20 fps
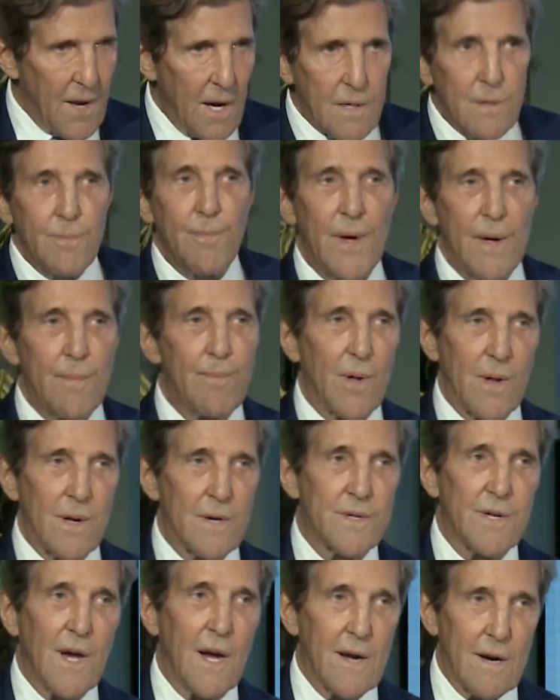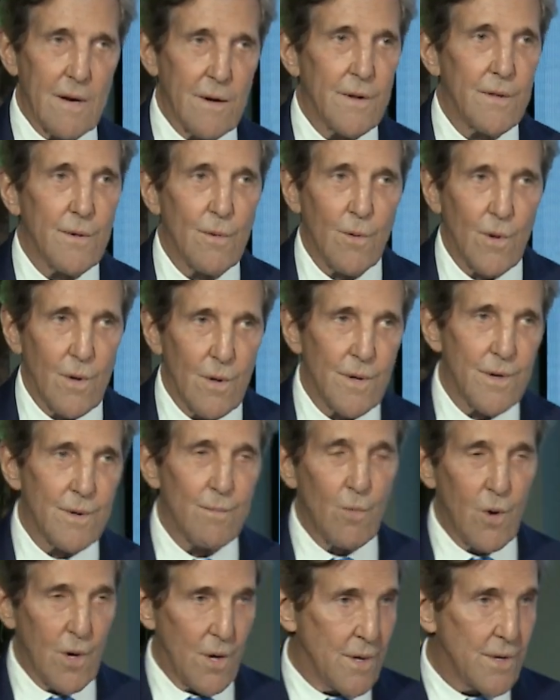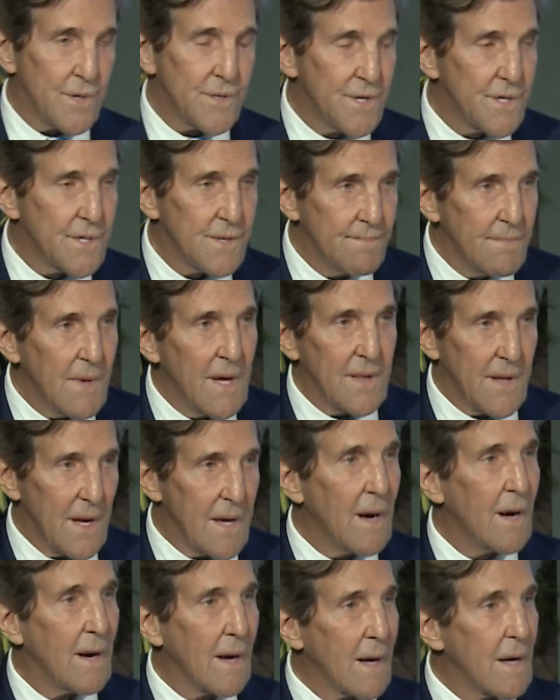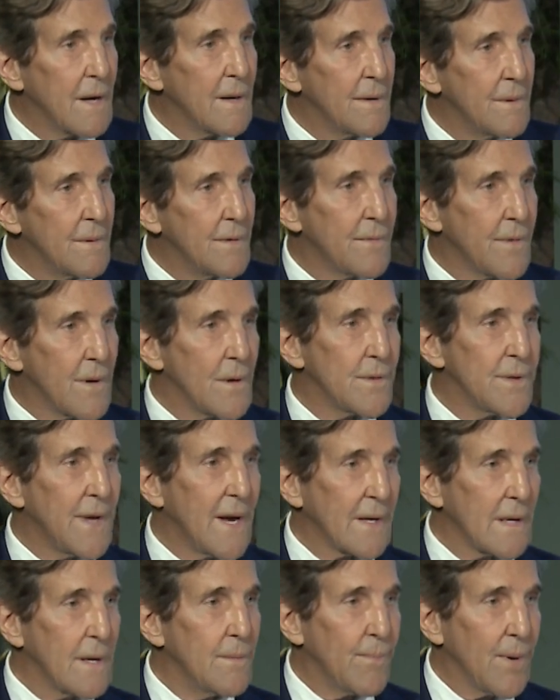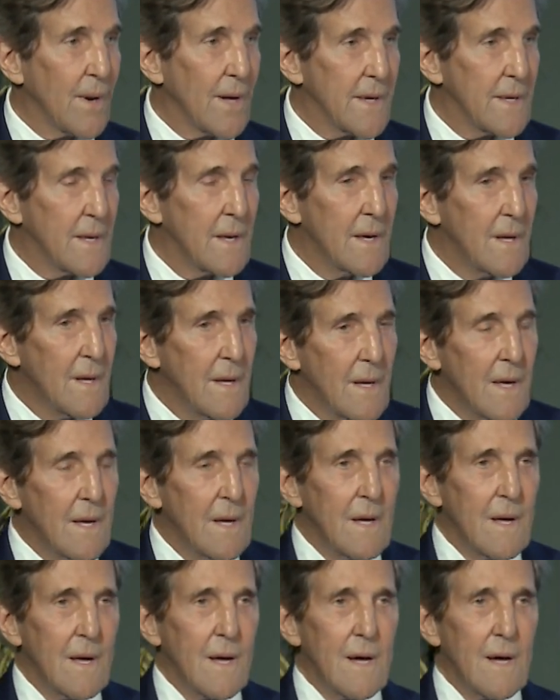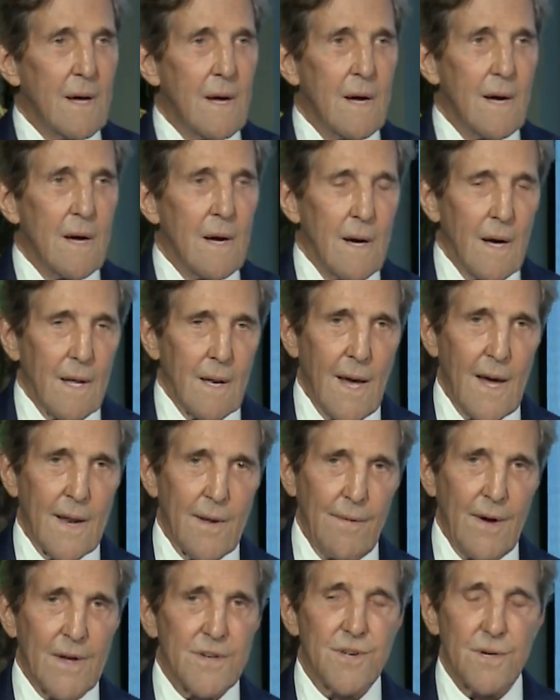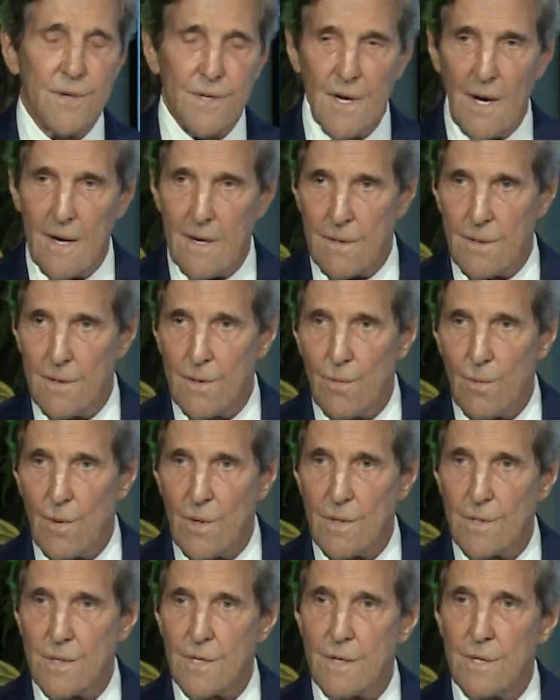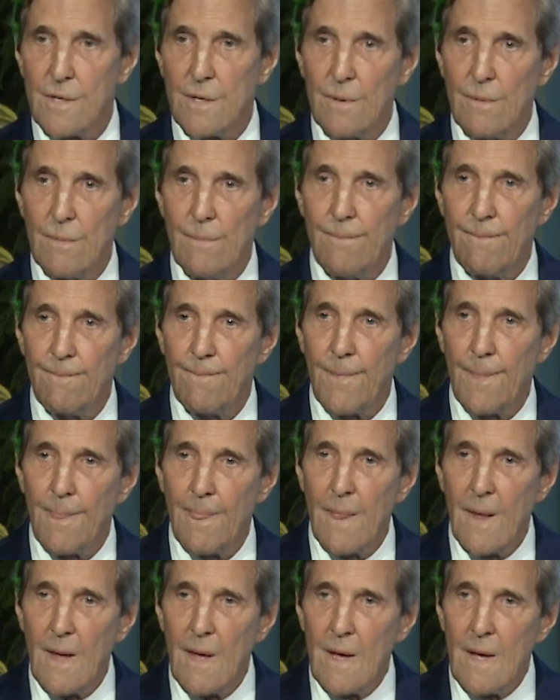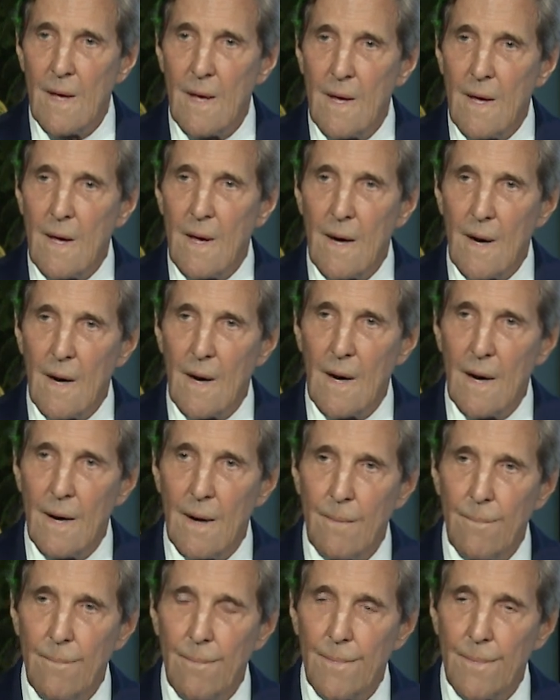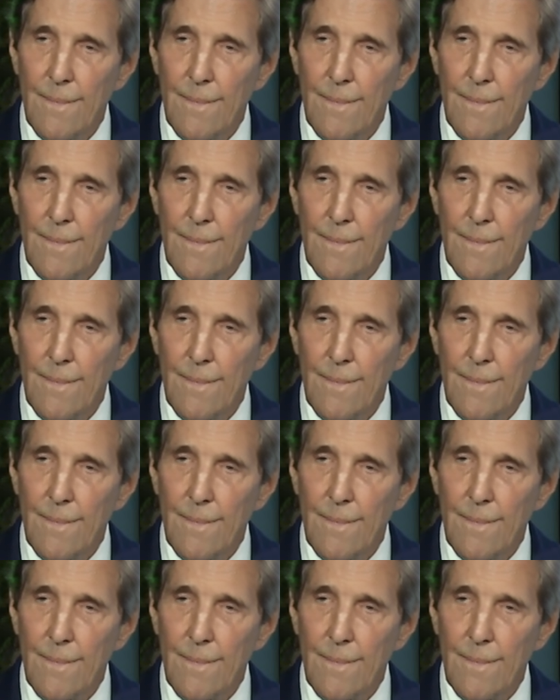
young people are tired of the wor words, and they are, you've heard that complaint, a lot of us are tired of the words too. Uh,